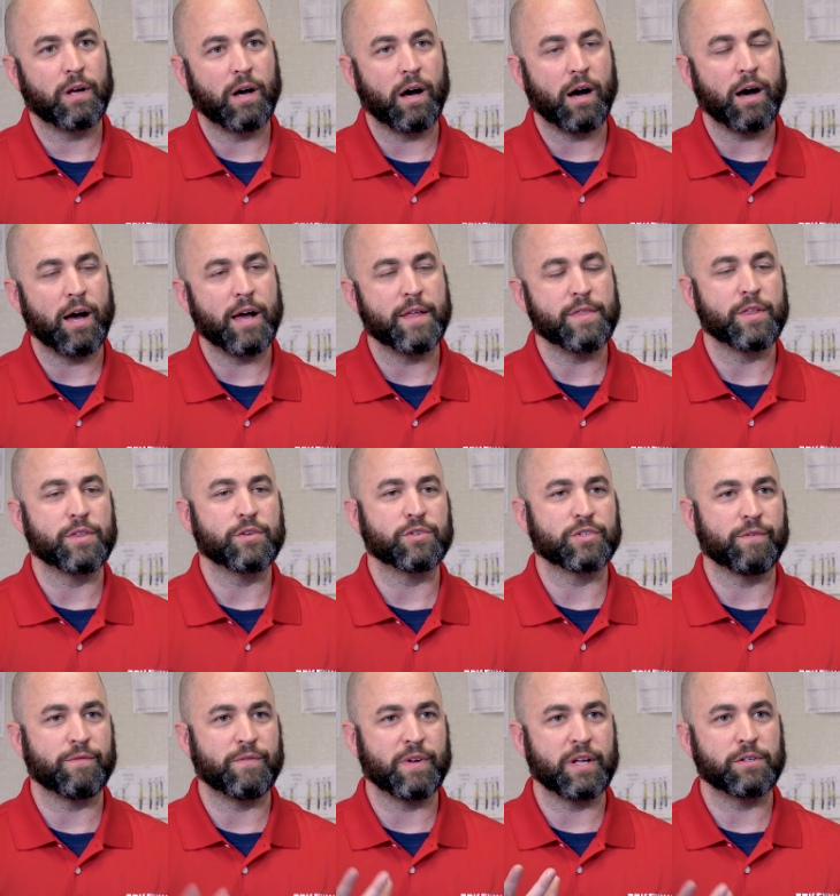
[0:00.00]
Uh, and then there's
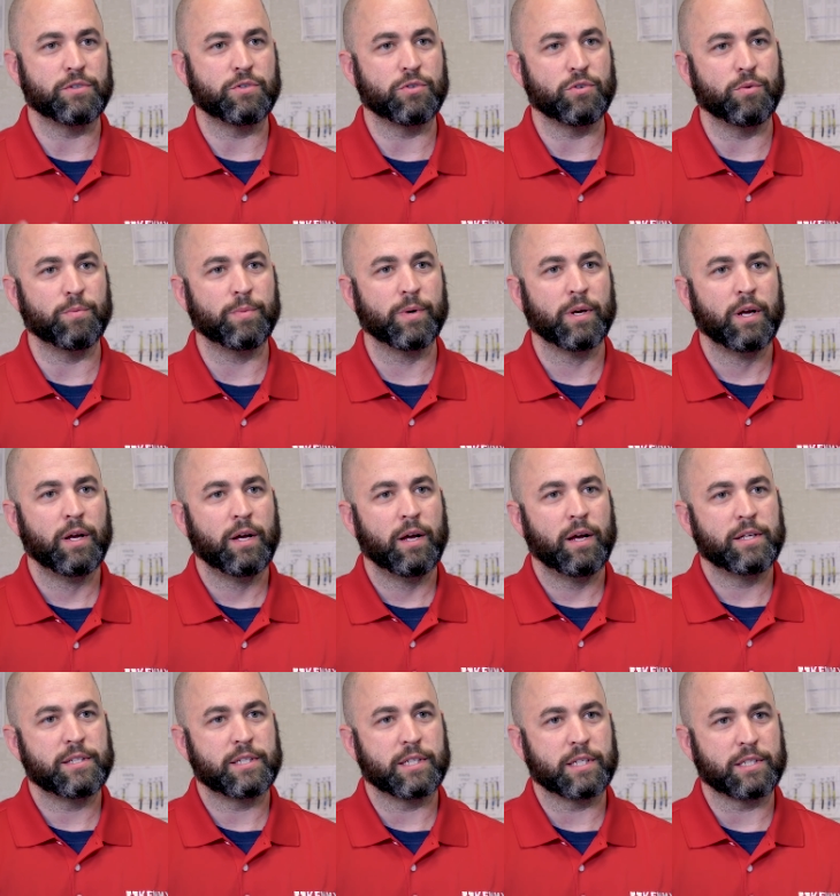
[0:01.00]
a vent tube,
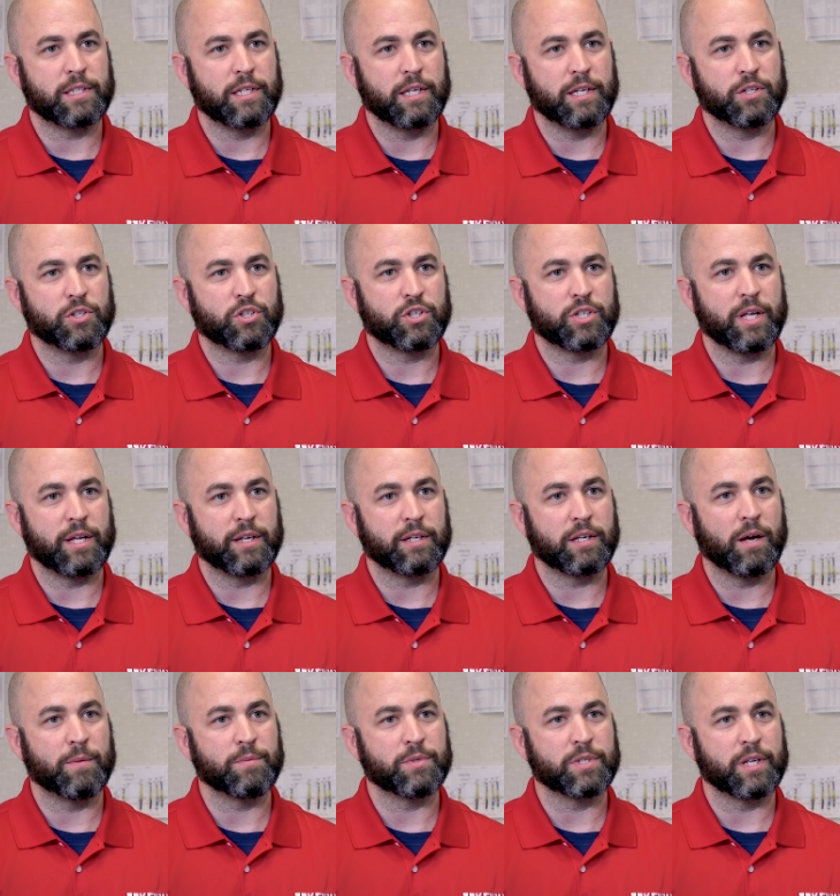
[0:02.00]
60 inch,
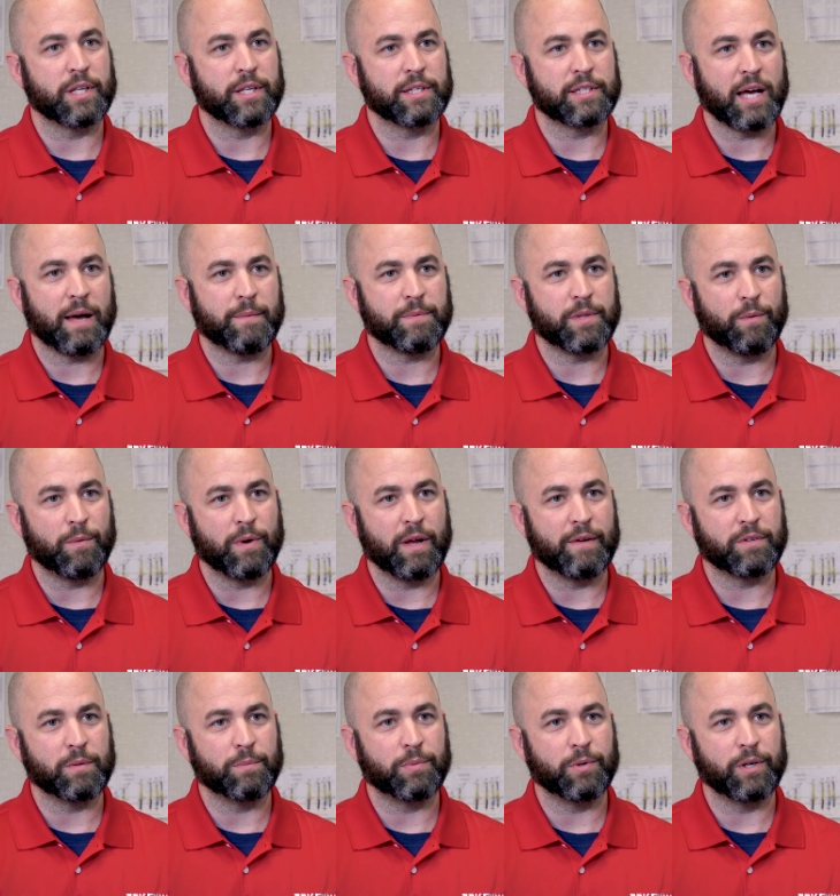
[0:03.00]
that comes into the top that we
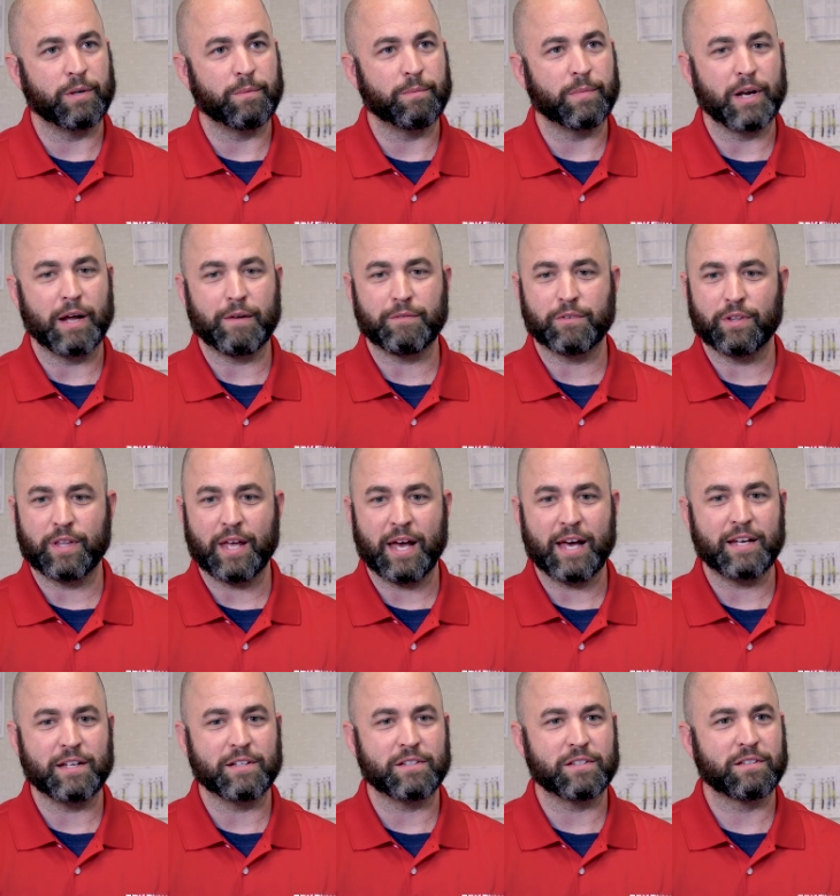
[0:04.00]
have to put in. But after
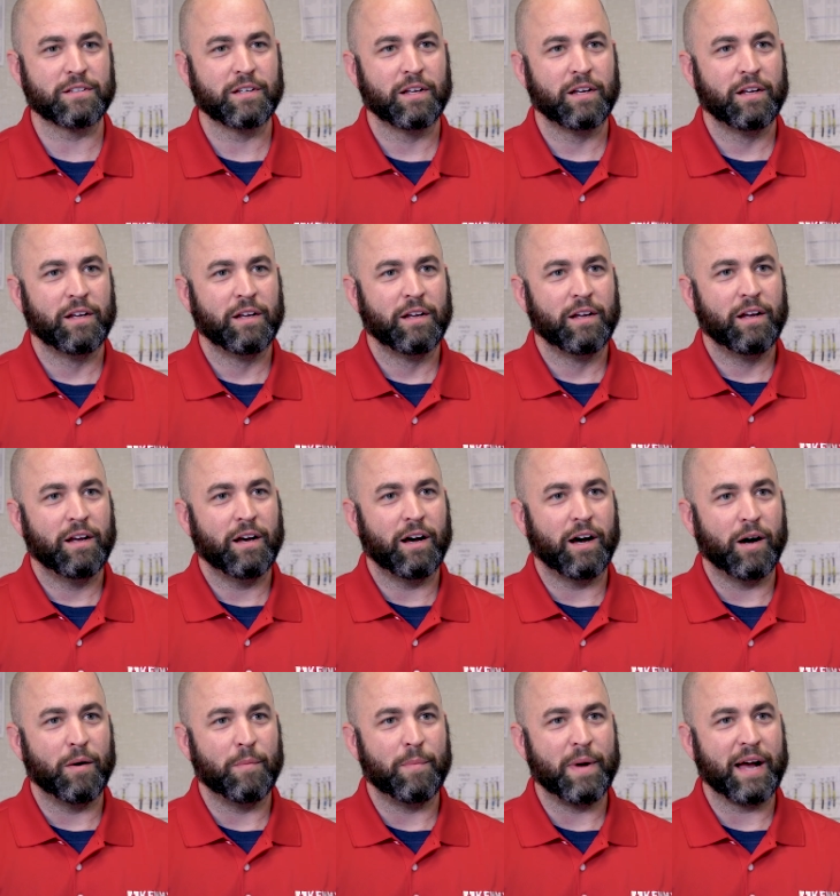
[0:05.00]
that, it's
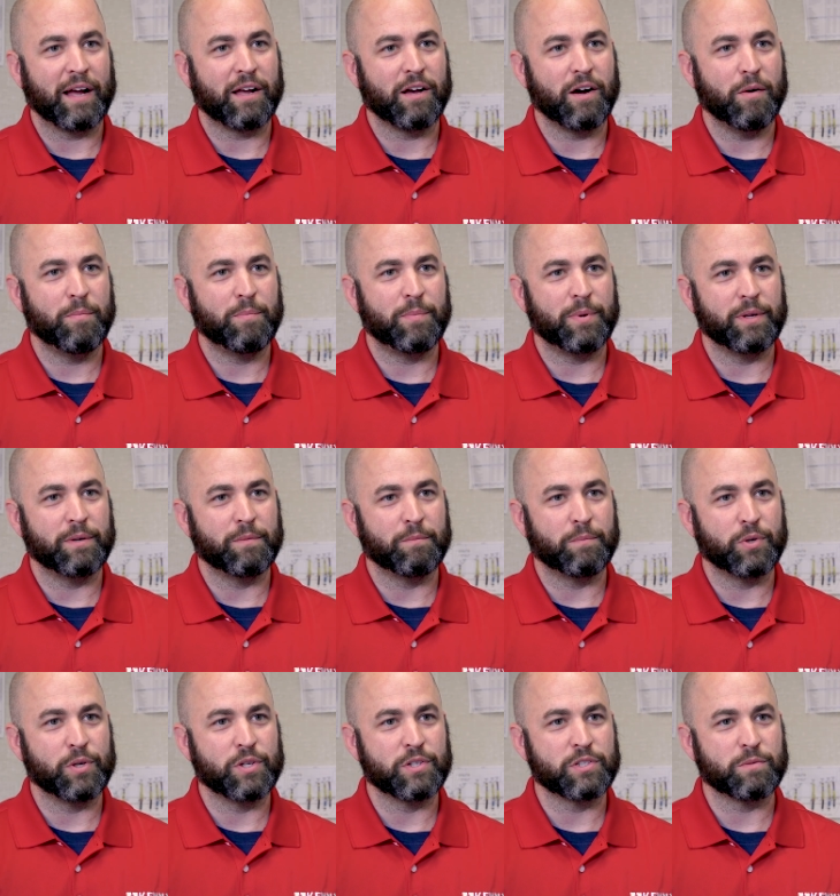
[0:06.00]
uh, back up
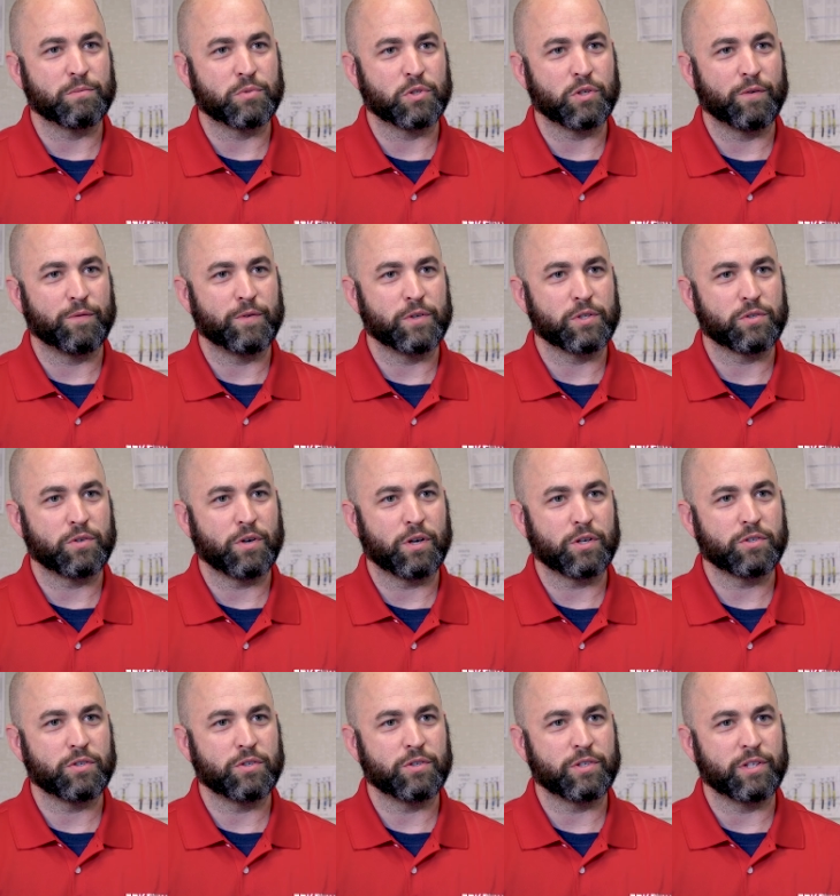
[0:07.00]
and put in some surface
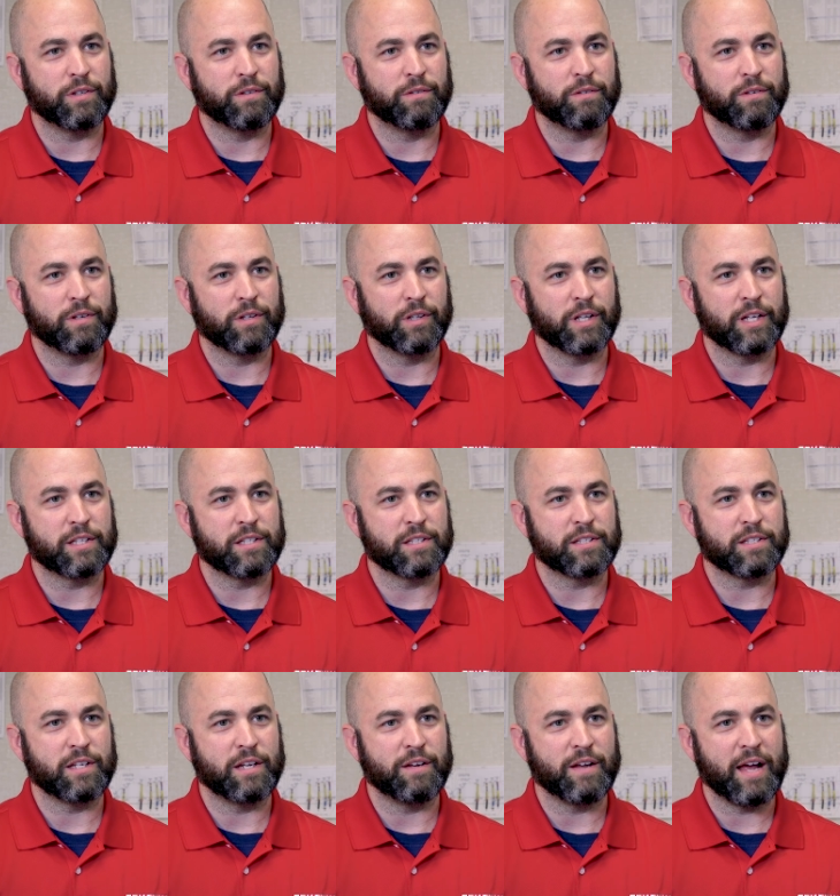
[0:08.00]
structures and let the
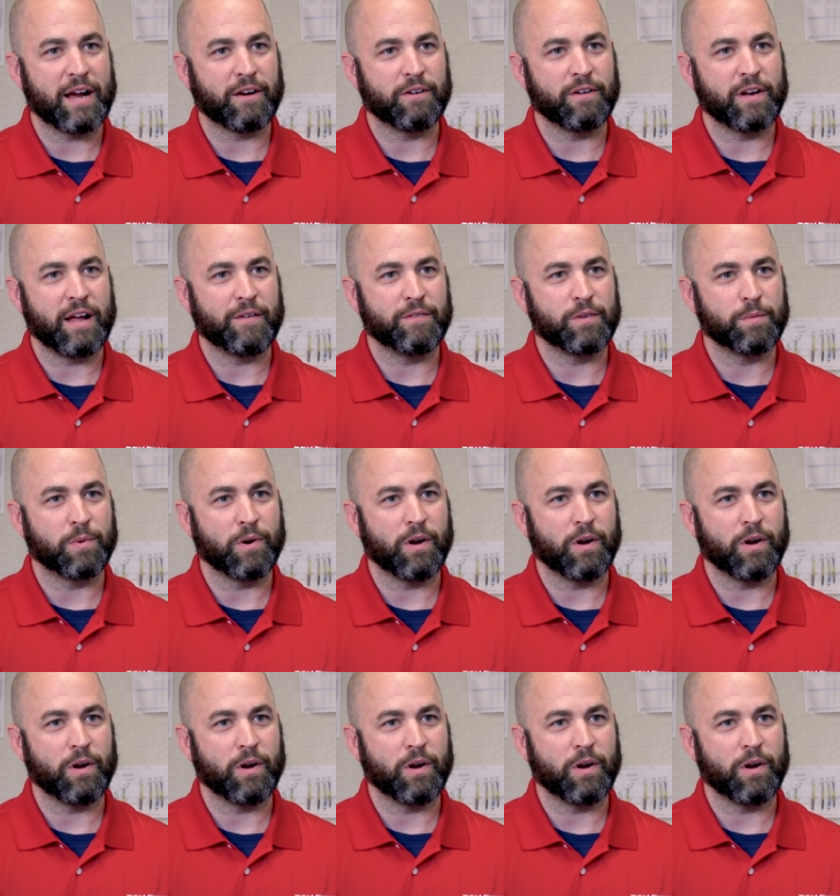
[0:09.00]
city of Akron have their